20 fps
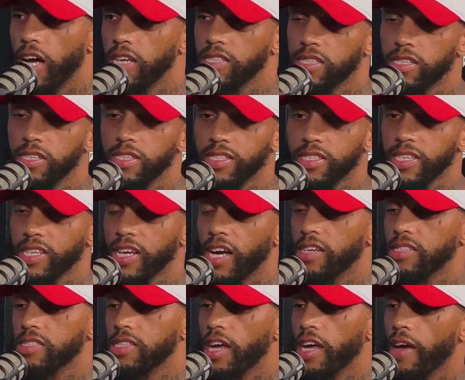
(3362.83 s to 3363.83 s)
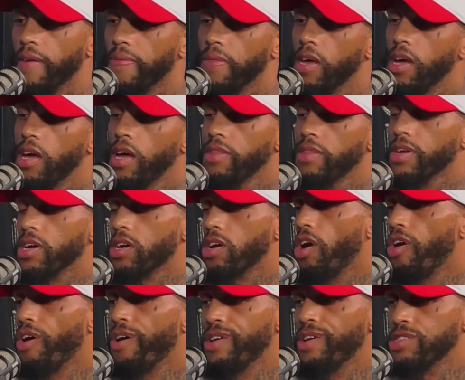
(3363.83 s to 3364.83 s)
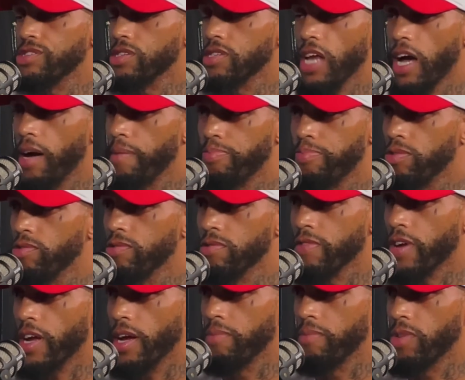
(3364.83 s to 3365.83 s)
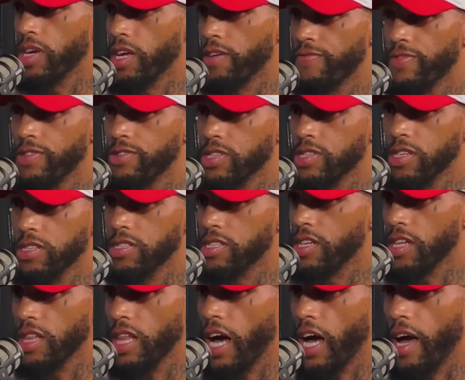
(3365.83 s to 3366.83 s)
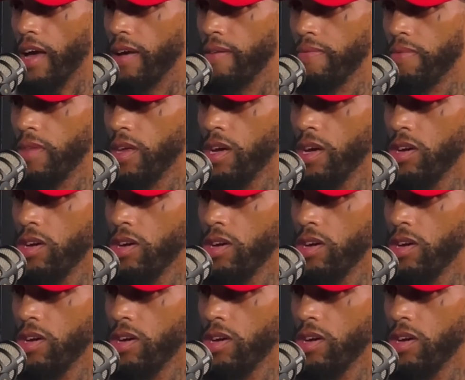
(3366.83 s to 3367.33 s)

it got this, it got that. The cars are not programmed when they first get to the lot.